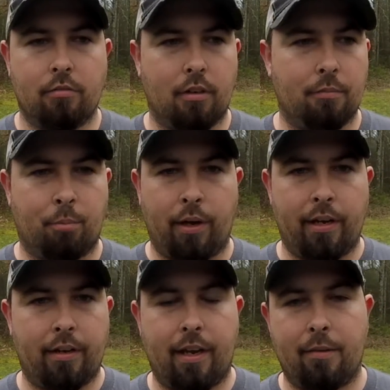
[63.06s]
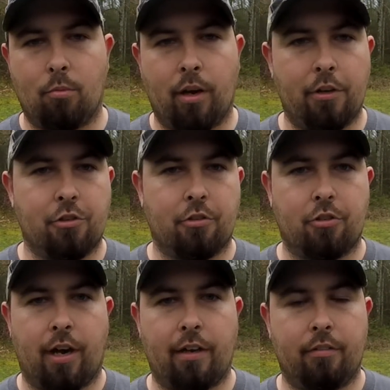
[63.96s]
brand name, Ranger,
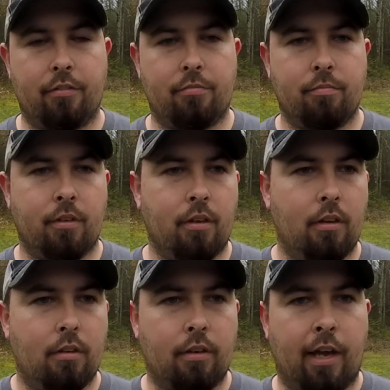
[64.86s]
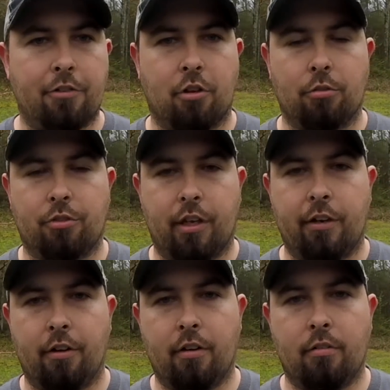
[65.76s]
Triton, Nitro,
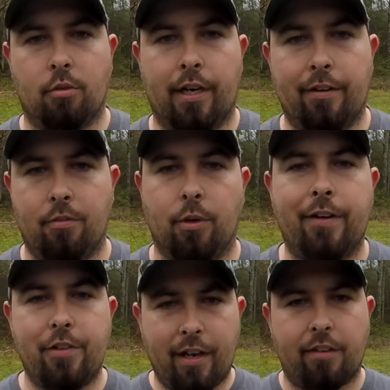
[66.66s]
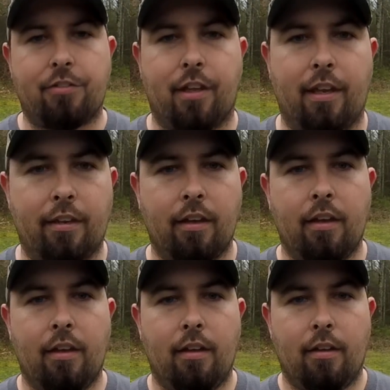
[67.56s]
Skeeter, whatever you guys think.
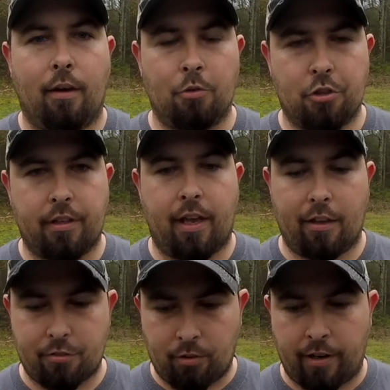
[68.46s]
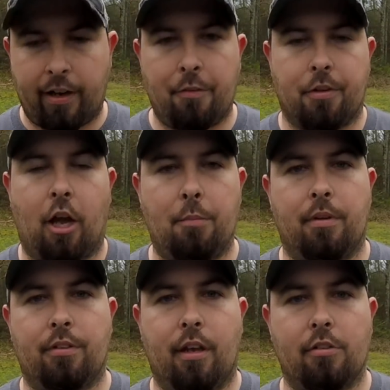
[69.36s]
I want you to guess right now in the
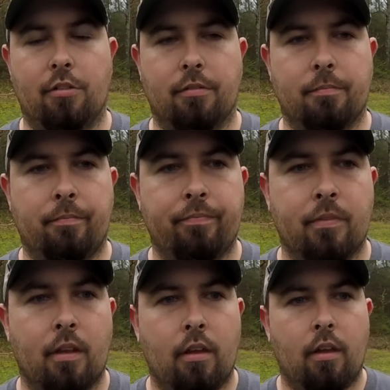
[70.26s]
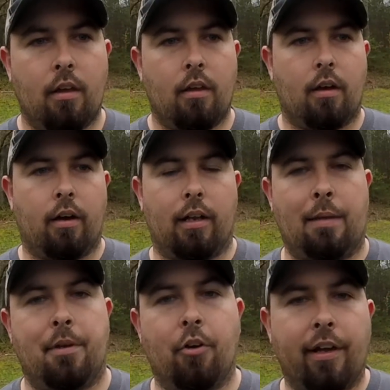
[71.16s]
comment section. Let
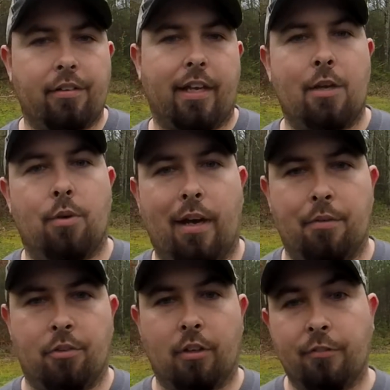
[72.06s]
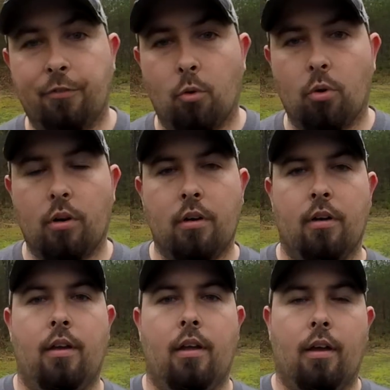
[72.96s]
me go ahead and tell you what I was looking for.
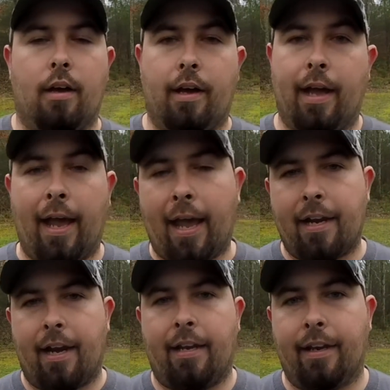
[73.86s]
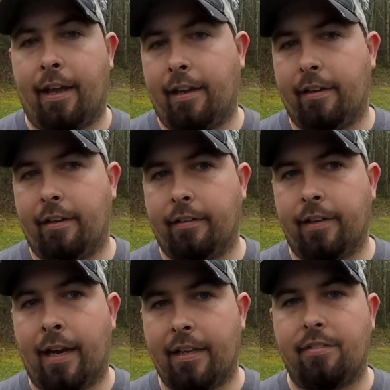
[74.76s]
I had a
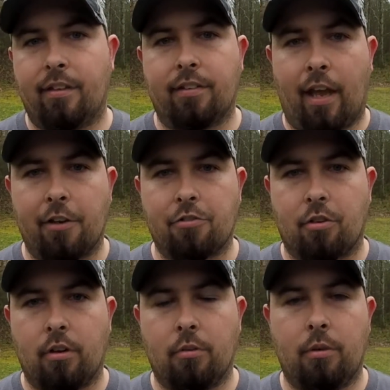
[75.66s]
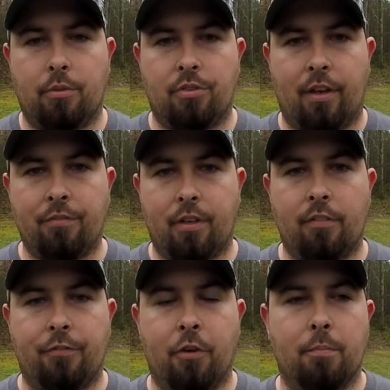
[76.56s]
96 Astro. It was a
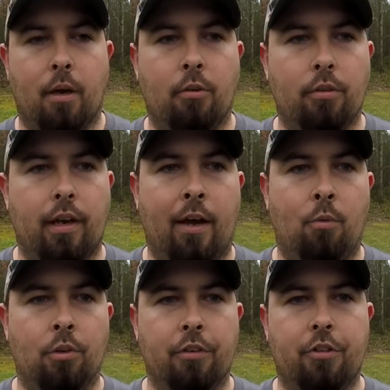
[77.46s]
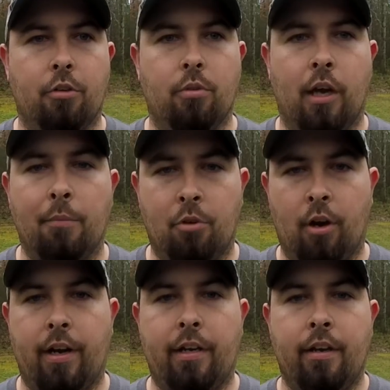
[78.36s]
17-foot boat. I wanted to
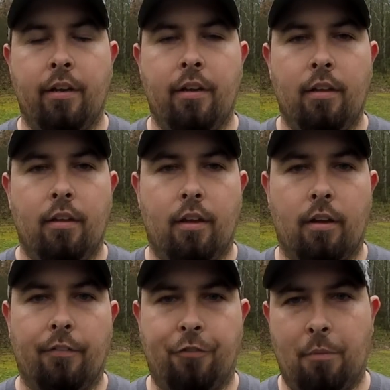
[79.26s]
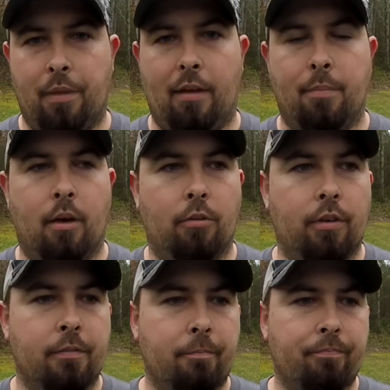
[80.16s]
upgrade from that boat.
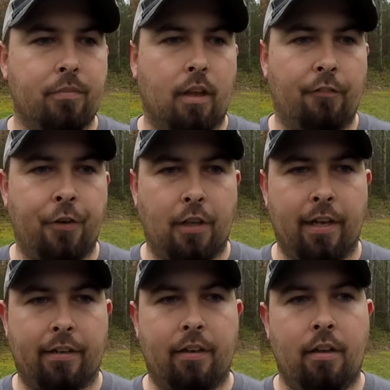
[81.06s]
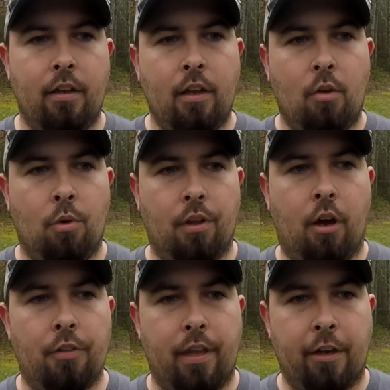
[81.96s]
I felt like with
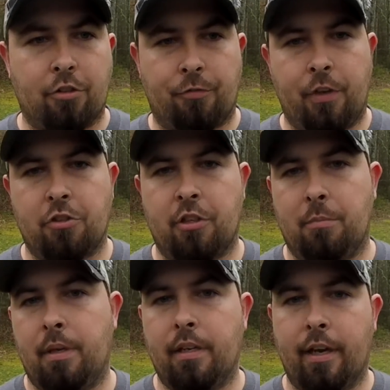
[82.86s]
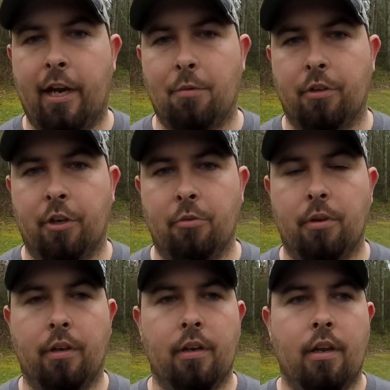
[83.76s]
all the extra fishing that me and Gary were
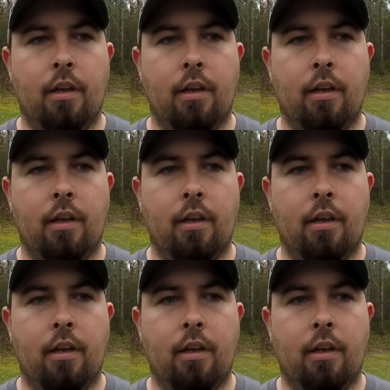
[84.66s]
doing,